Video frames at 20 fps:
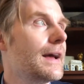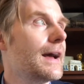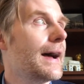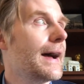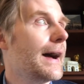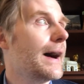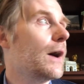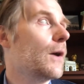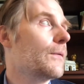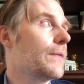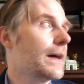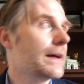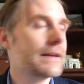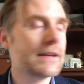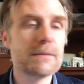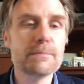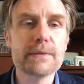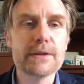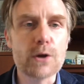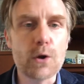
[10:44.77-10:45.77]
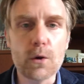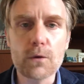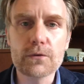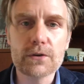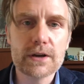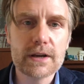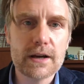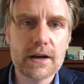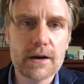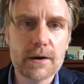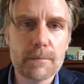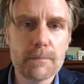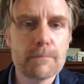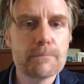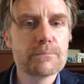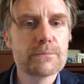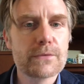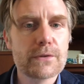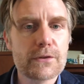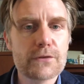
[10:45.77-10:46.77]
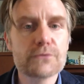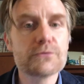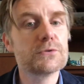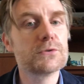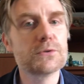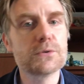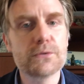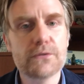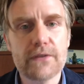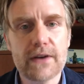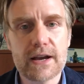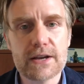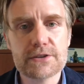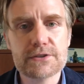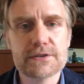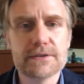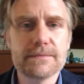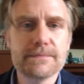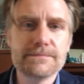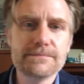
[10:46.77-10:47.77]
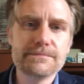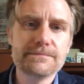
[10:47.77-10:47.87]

how that can be overcome through fashion.